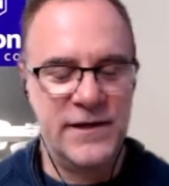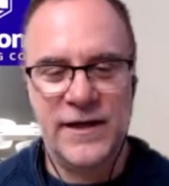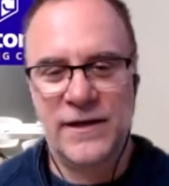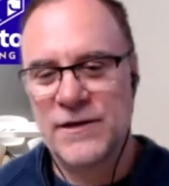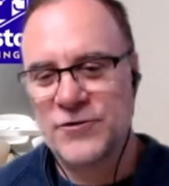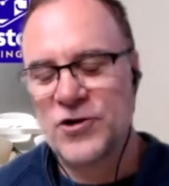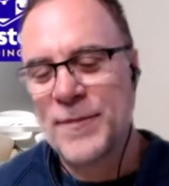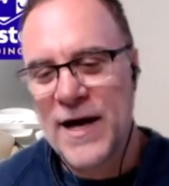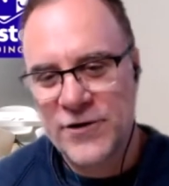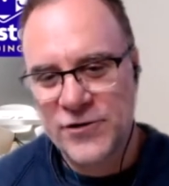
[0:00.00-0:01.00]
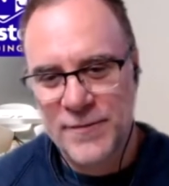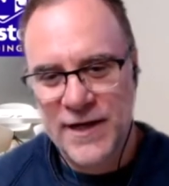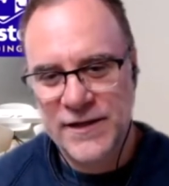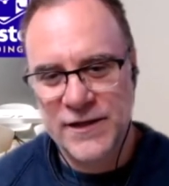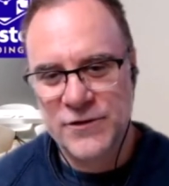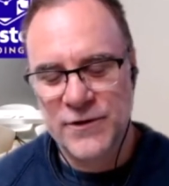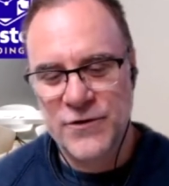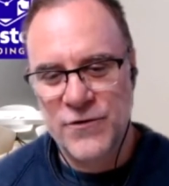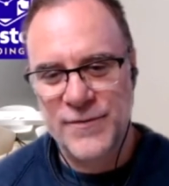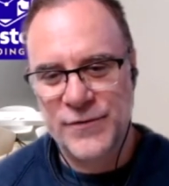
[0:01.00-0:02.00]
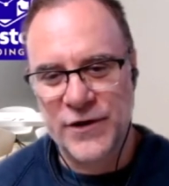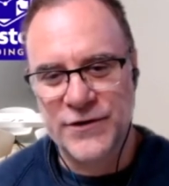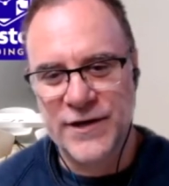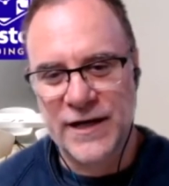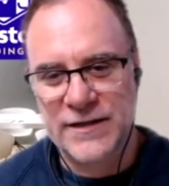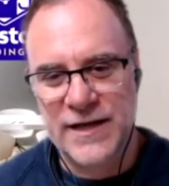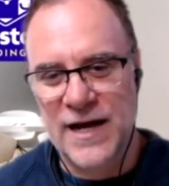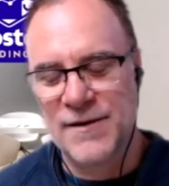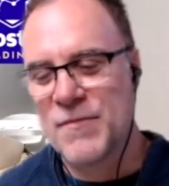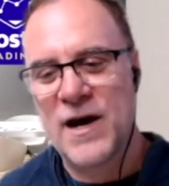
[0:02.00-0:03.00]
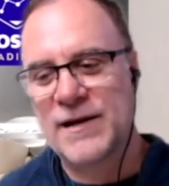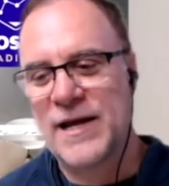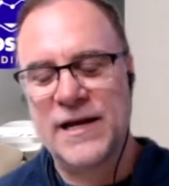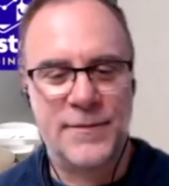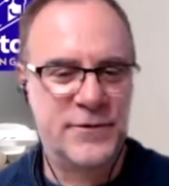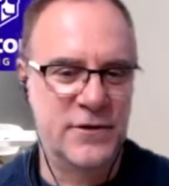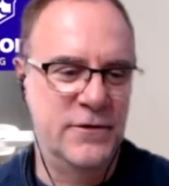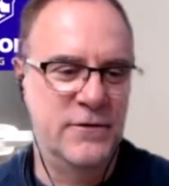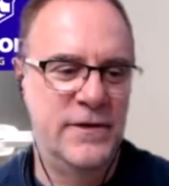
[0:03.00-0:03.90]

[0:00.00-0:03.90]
you know, you can drop a hundred bucks into a coin project and it might hit up to,